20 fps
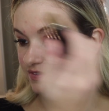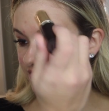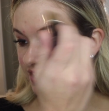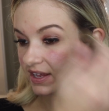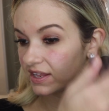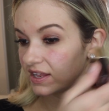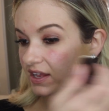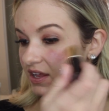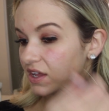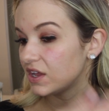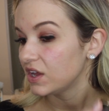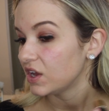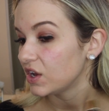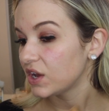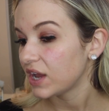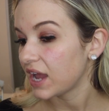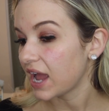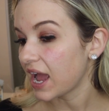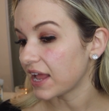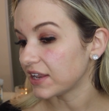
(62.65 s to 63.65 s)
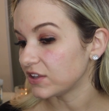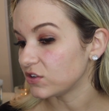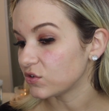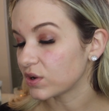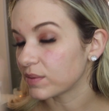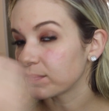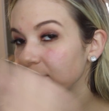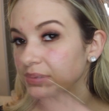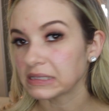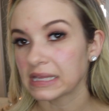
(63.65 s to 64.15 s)
of it and you
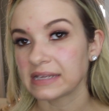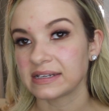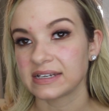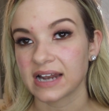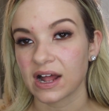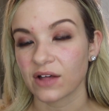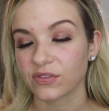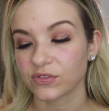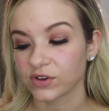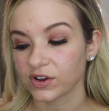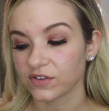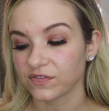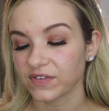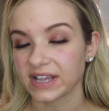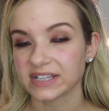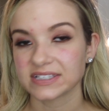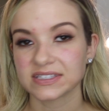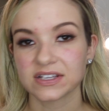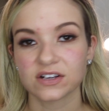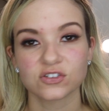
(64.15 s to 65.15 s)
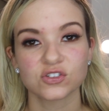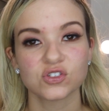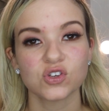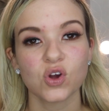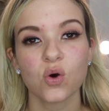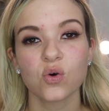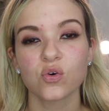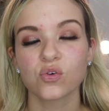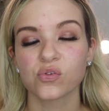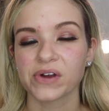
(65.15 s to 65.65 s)
can blend it out through your face. There's
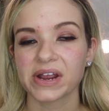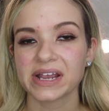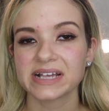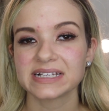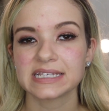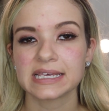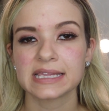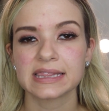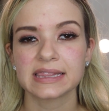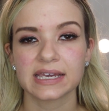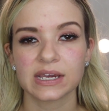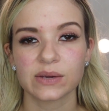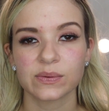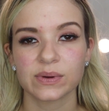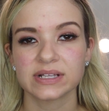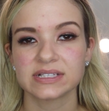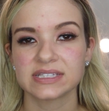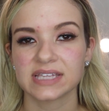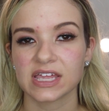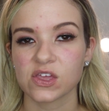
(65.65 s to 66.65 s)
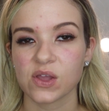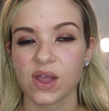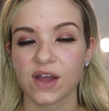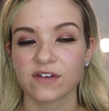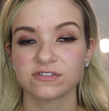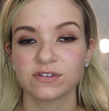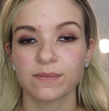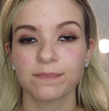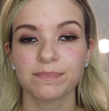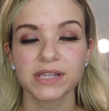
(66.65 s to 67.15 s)
no crazy liquids that you
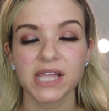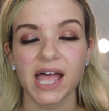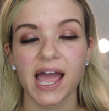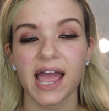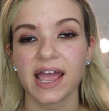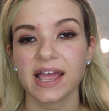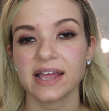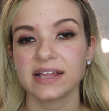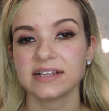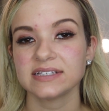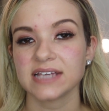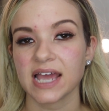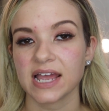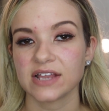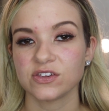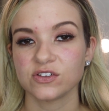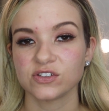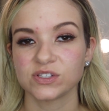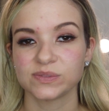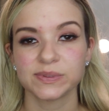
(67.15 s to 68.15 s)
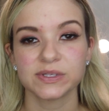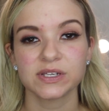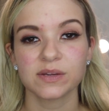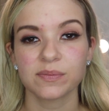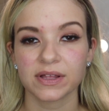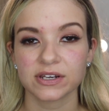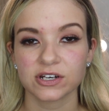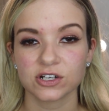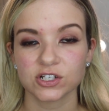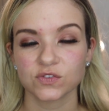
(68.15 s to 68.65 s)
have to blend and use beauty
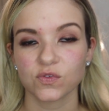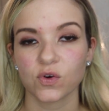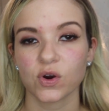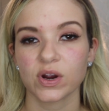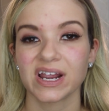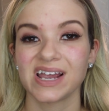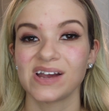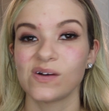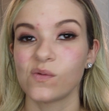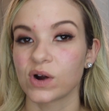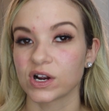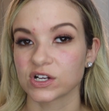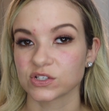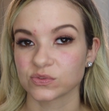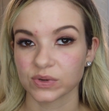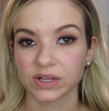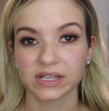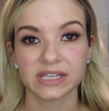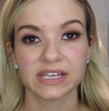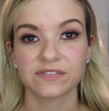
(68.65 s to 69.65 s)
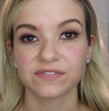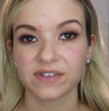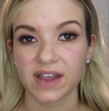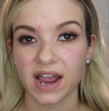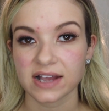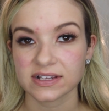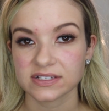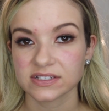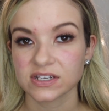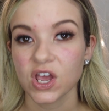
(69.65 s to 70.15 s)
blenders for. It works really
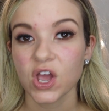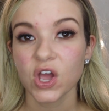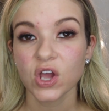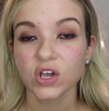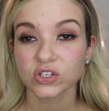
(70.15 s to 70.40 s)
fast.